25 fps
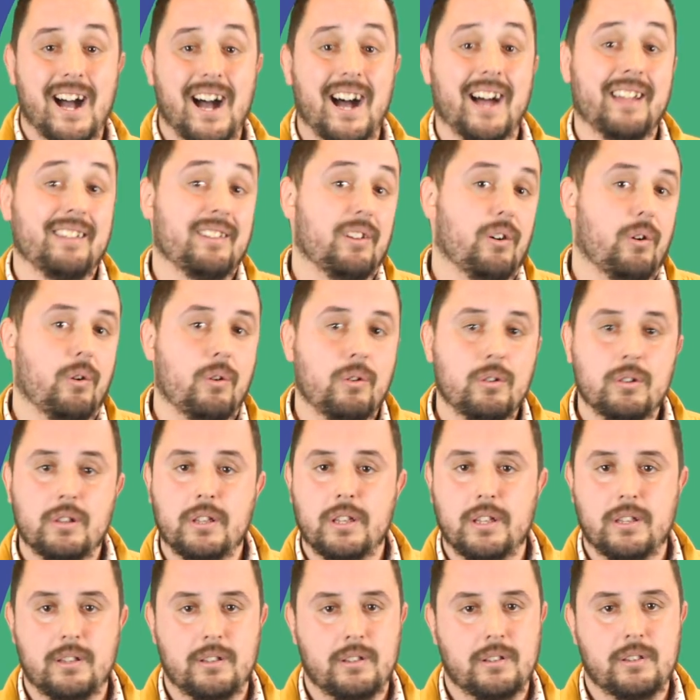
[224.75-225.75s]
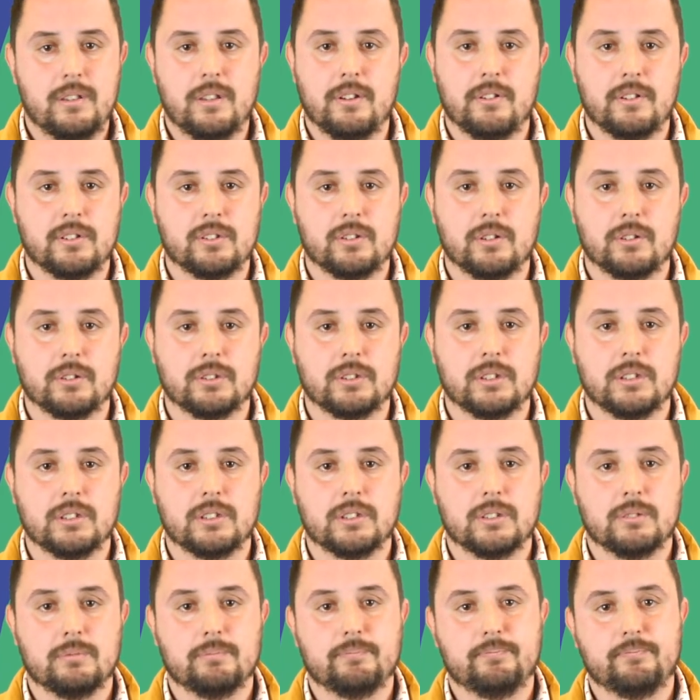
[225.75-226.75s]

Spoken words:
and all the resources.